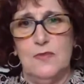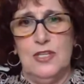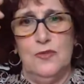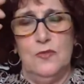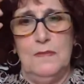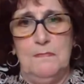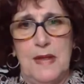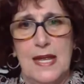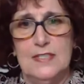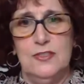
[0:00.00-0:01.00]
when you
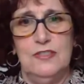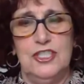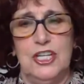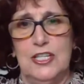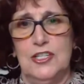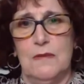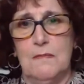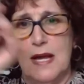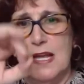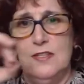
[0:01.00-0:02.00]
repent, you change your
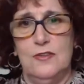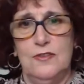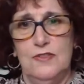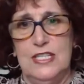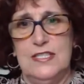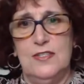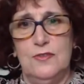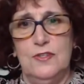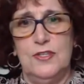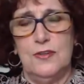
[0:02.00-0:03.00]
mind, you do this
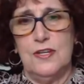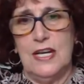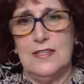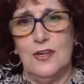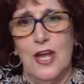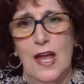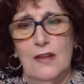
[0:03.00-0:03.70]
U-turn, and the,